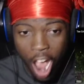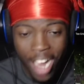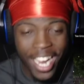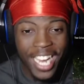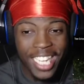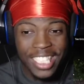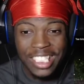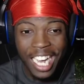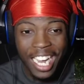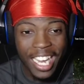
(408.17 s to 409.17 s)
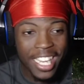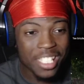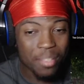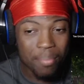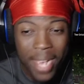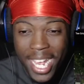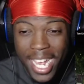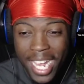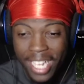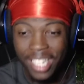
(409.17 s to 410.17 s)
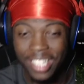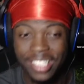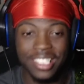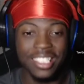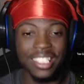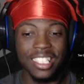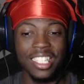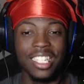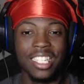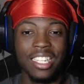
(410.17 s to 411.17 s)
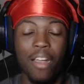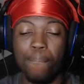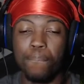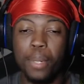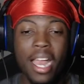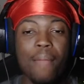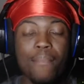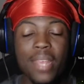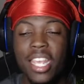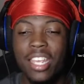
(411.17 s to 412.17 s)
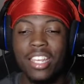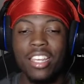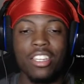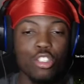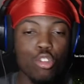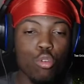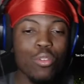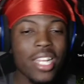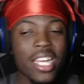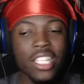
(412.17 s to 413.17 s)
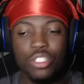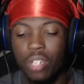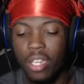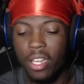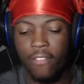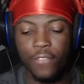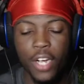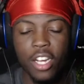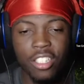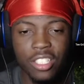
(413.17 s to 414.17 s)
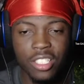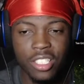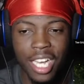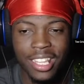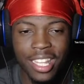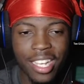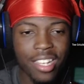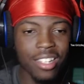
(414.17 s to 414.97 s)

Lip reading: He shot his man's. But I mean, dude did shoot at him first, I think.